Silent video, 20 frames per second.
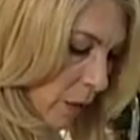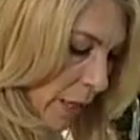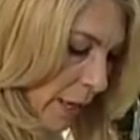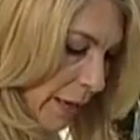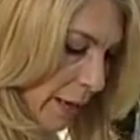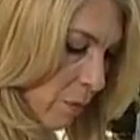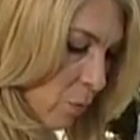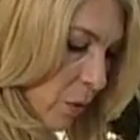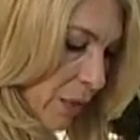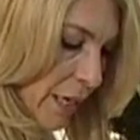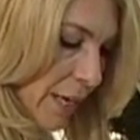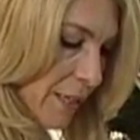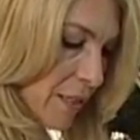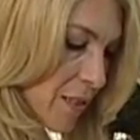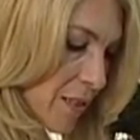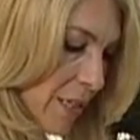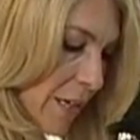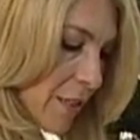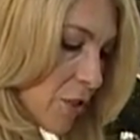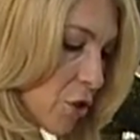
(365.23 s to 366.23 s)
And when I
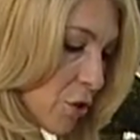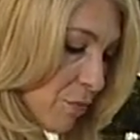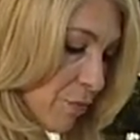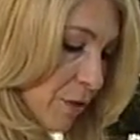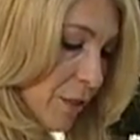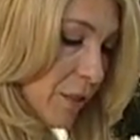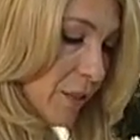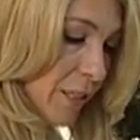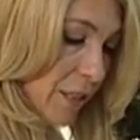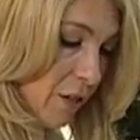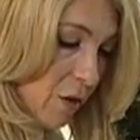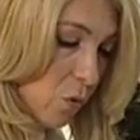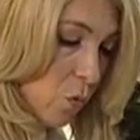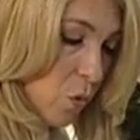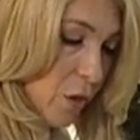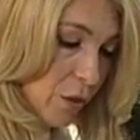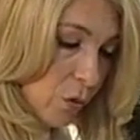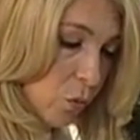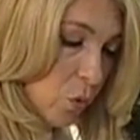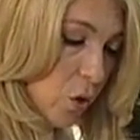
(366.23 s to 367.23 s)
said you really don't
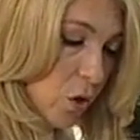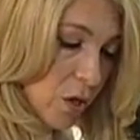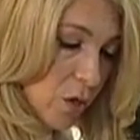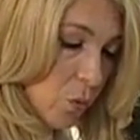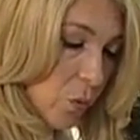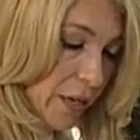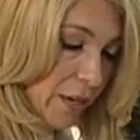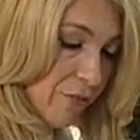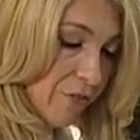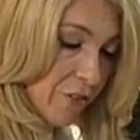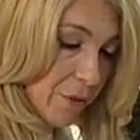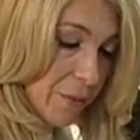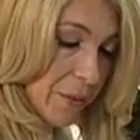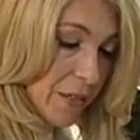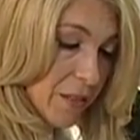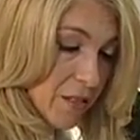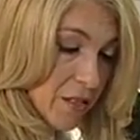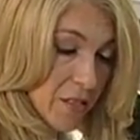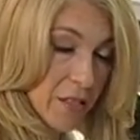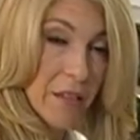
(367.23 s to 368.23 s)
want to walk away from
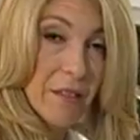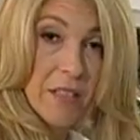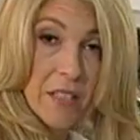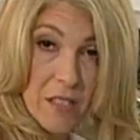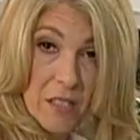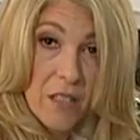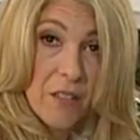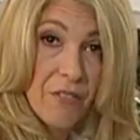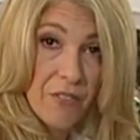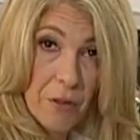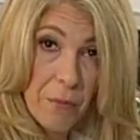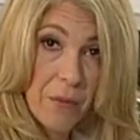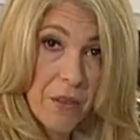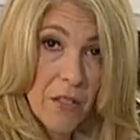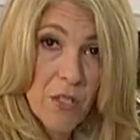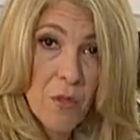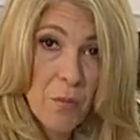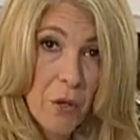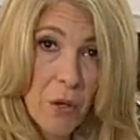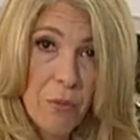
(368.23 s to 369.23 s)
this, seriously, from
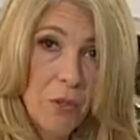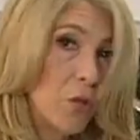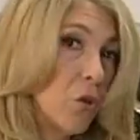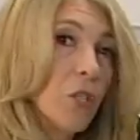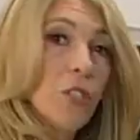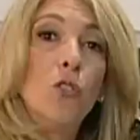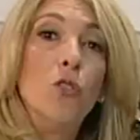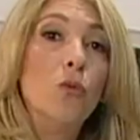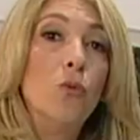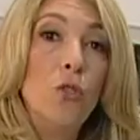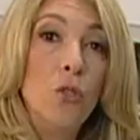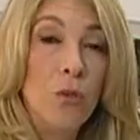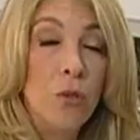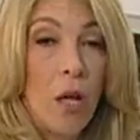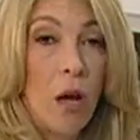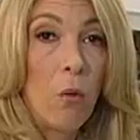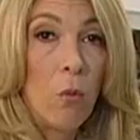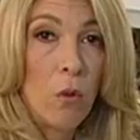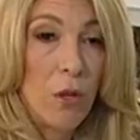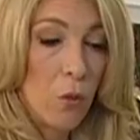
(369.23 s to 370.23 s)
this moment on, you do
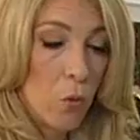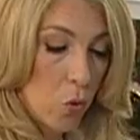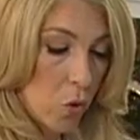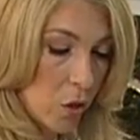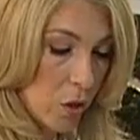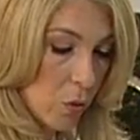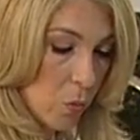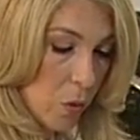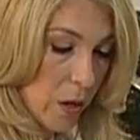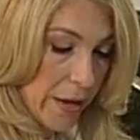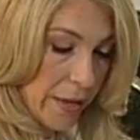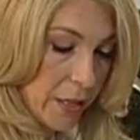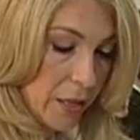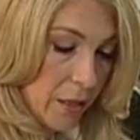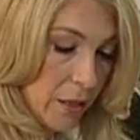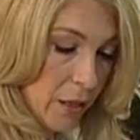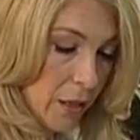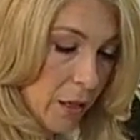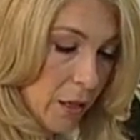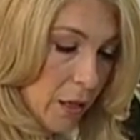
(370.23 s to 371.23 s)
not want to walk away.
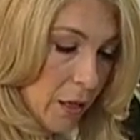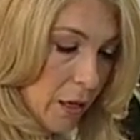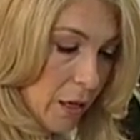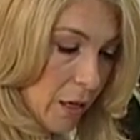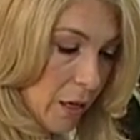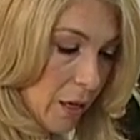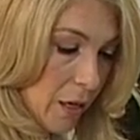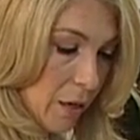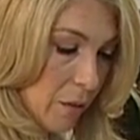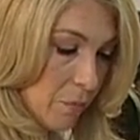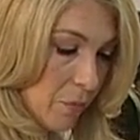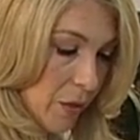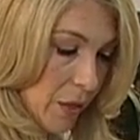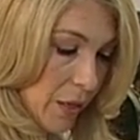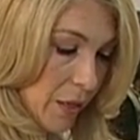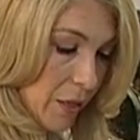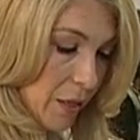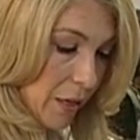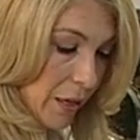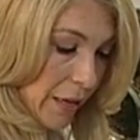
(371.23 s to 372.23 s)

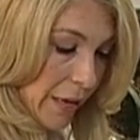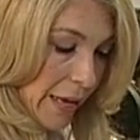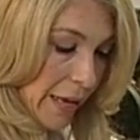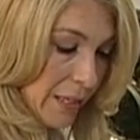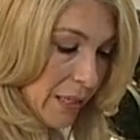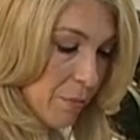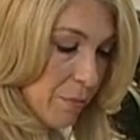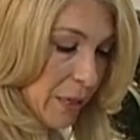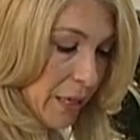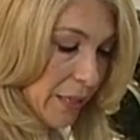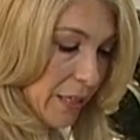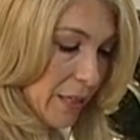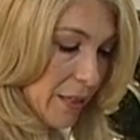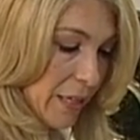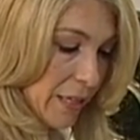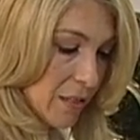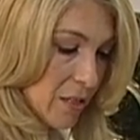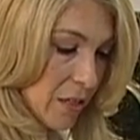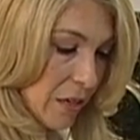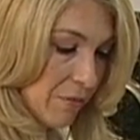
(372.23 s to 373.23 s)
Anybody
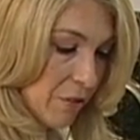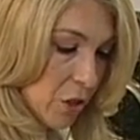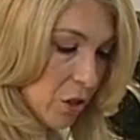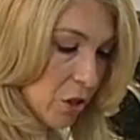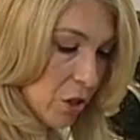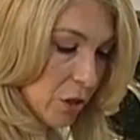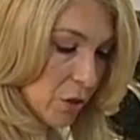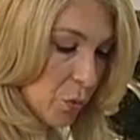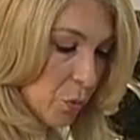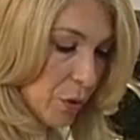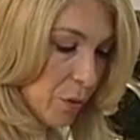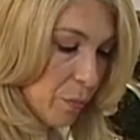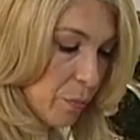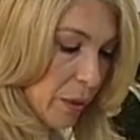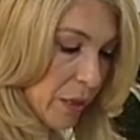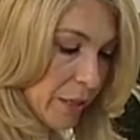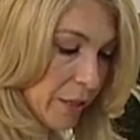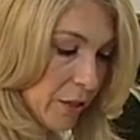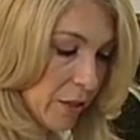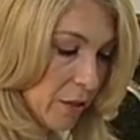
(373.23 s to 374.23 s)
that's ever cooked with
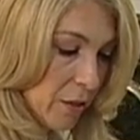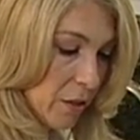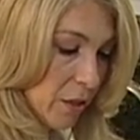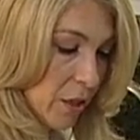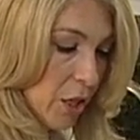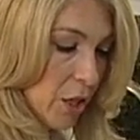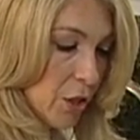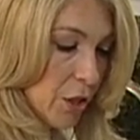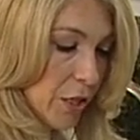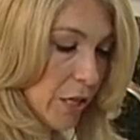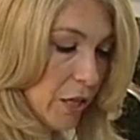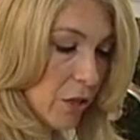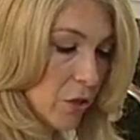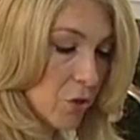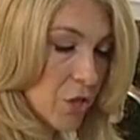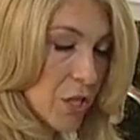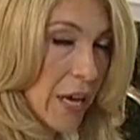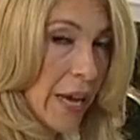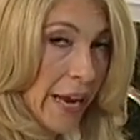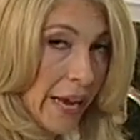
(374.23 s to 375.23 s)
butter
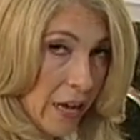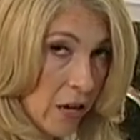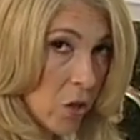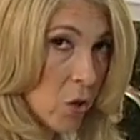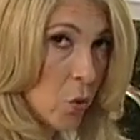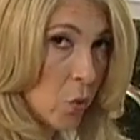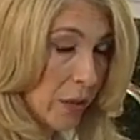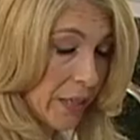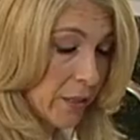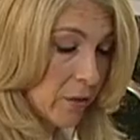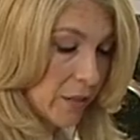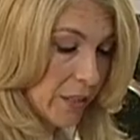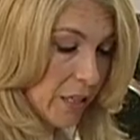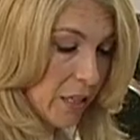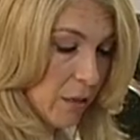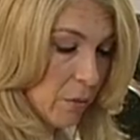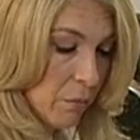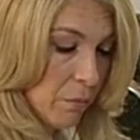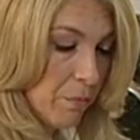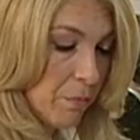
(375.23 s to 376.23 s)
knows how
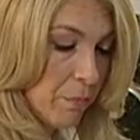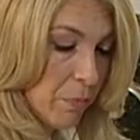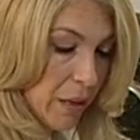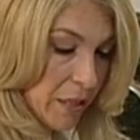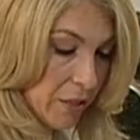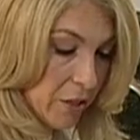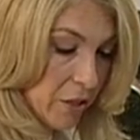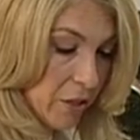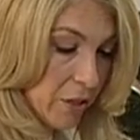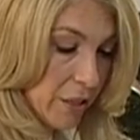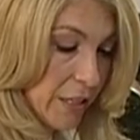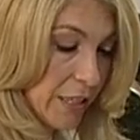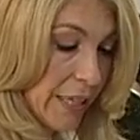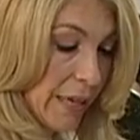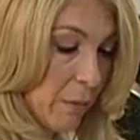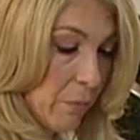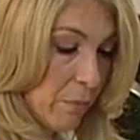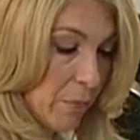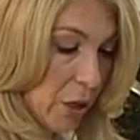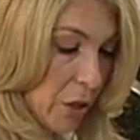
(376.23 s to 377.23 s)
quickly butter
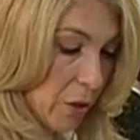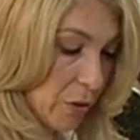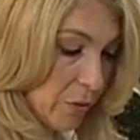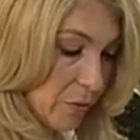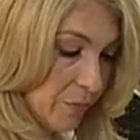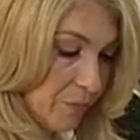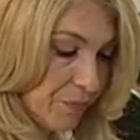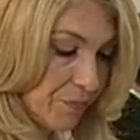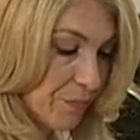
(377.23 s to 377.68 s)
can burn.